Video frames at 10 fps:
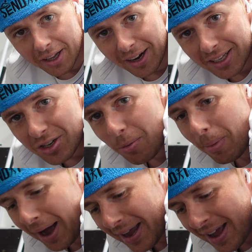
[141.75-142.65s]
Let's come
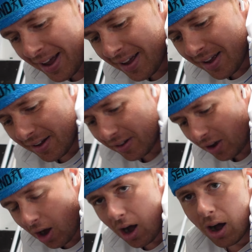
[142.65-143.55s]
back.
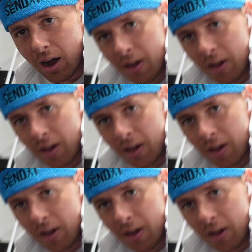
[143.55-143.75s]
Oh,